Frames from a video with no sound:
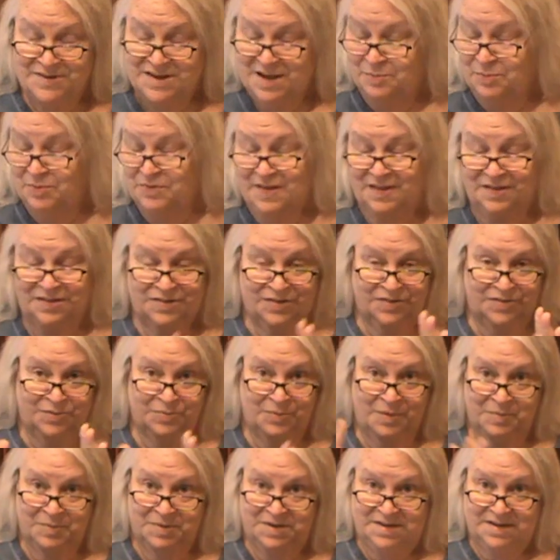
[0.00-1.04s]
the table that's
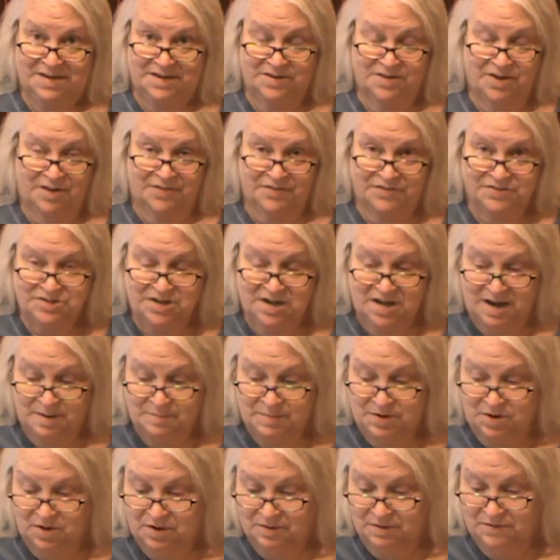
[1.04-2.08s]
just the way we did it all the
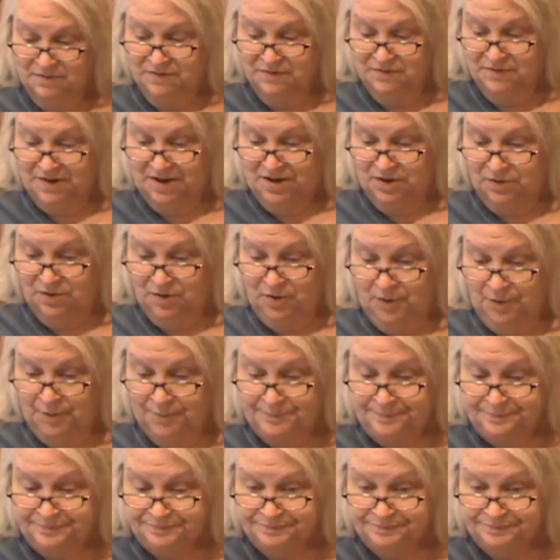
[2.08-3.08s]
time in our in our home